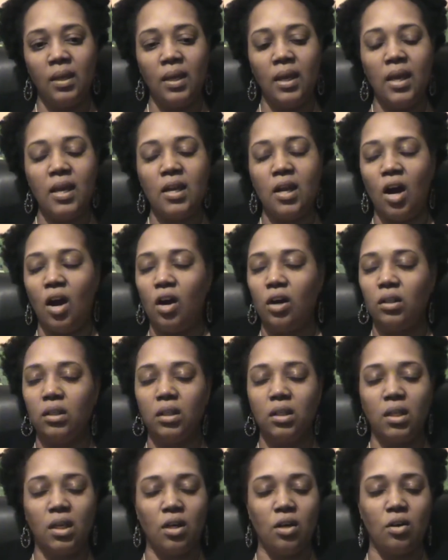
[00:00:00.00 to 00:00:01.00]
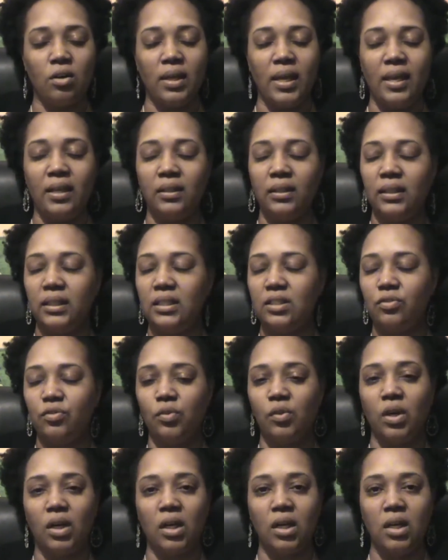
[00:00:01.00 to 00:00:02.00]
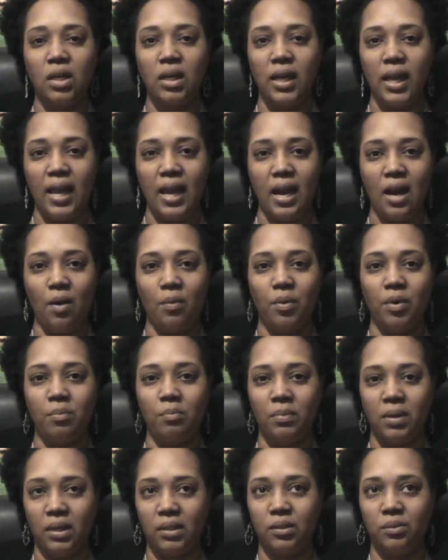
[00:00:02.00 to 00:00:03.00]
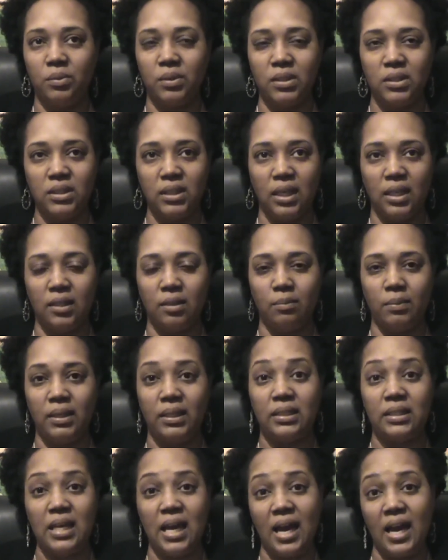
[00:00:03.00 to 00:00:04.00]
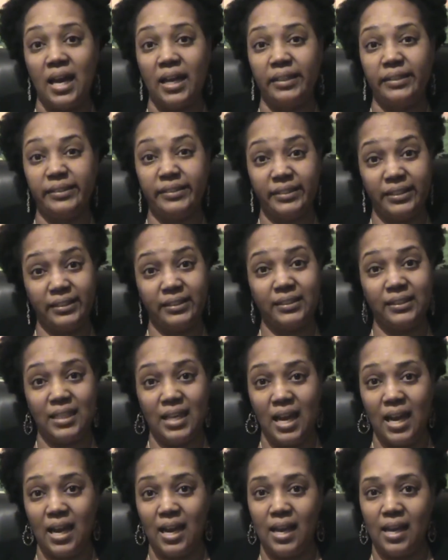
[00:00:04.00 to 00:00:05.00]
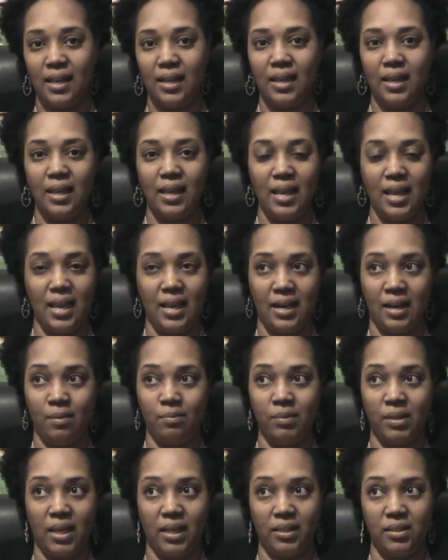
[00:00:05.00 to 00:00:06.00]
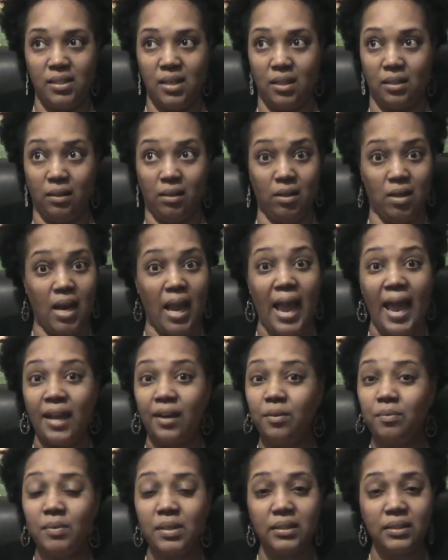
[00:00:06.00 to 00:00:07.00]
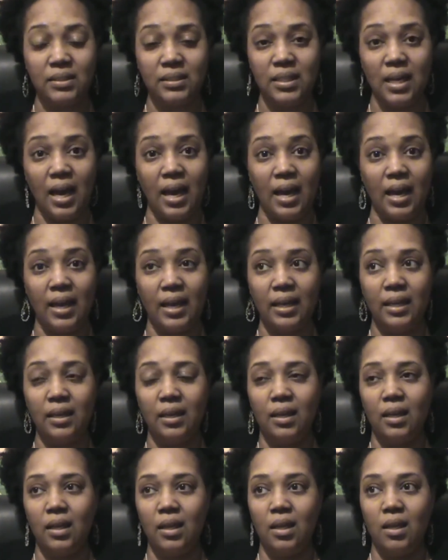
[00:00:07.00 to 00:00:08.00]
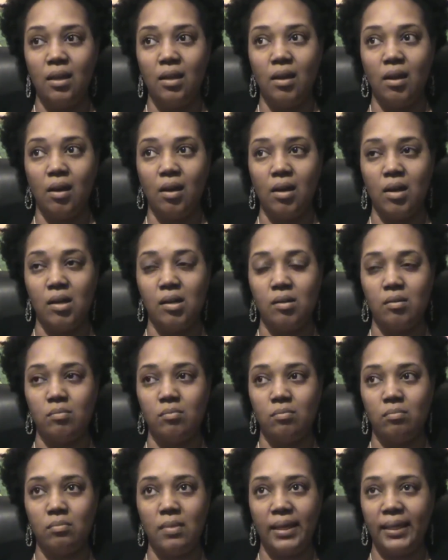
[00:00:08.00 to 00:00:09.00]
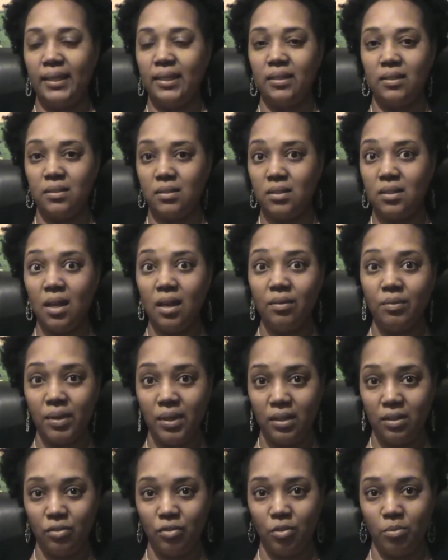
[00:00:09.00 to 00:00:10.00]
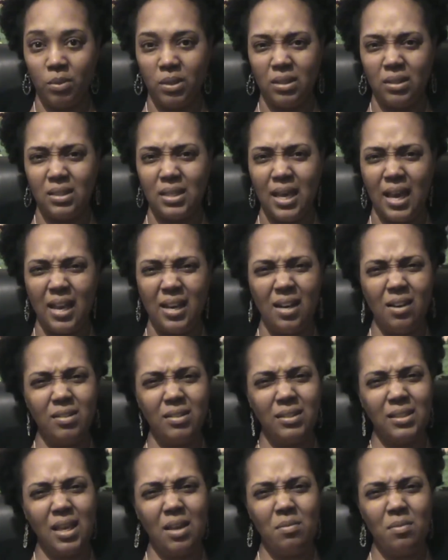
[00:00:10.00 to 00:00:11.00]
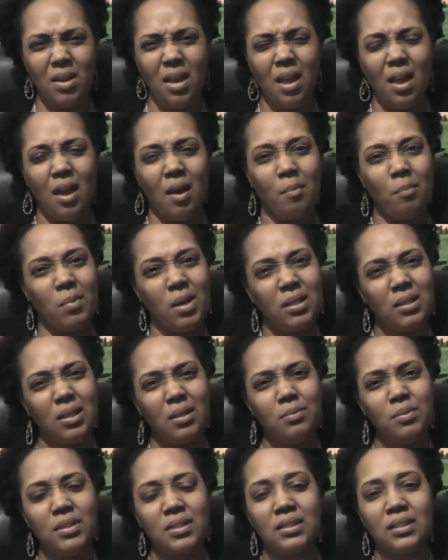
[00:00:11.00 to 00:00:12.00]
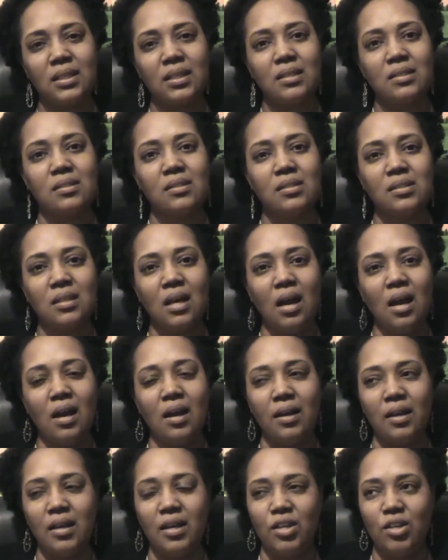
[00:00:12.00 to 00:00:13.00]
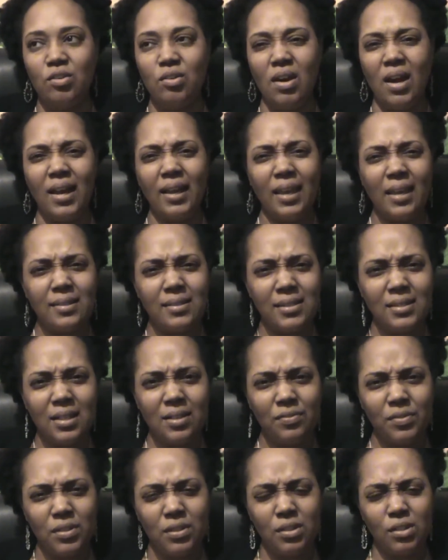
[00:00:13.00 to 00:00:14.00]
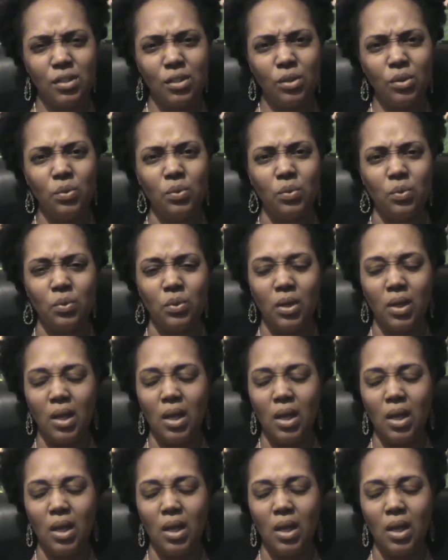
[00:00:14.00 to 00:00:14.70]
And all along, at least for a good hour, Mother was telling me, die, just die. And I'm like telling her, I don't want to die. My kids are not ready for me to die. And I was like, Mother, I'm just getting started. You know, I got stuff to do.